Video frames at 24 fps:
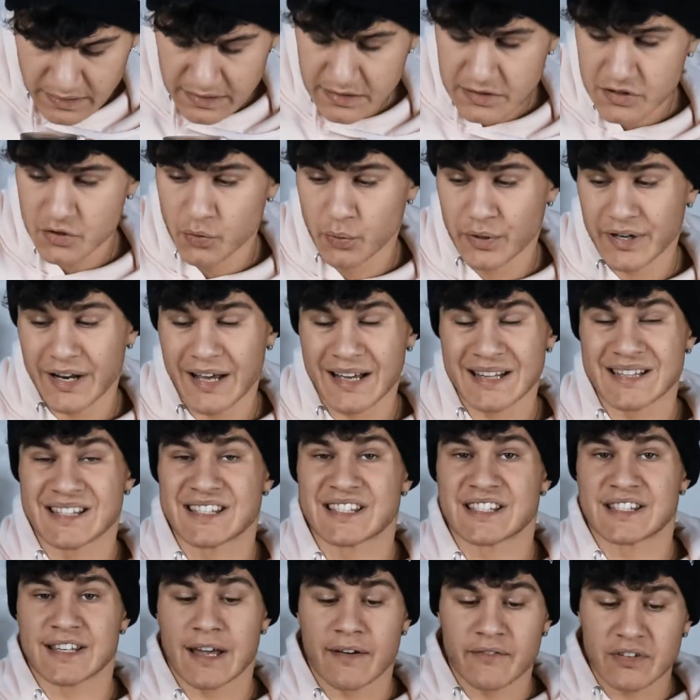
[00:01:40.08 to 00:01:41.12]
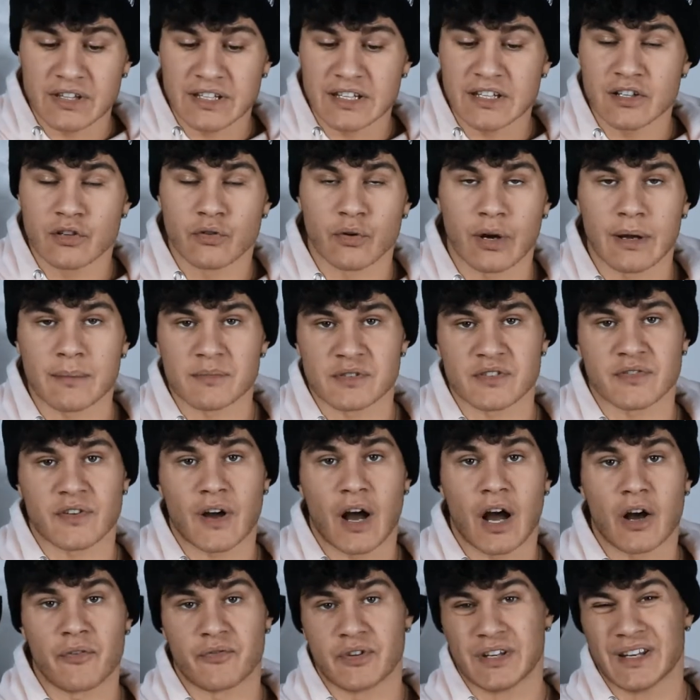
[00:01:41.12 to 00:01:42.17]
So we're gonna add 17 grams of
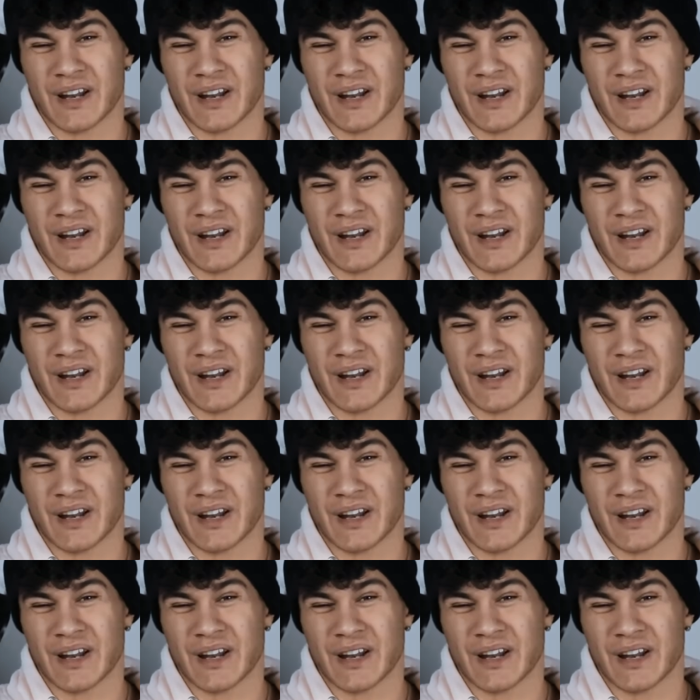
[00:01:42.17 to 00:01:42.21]
coffee.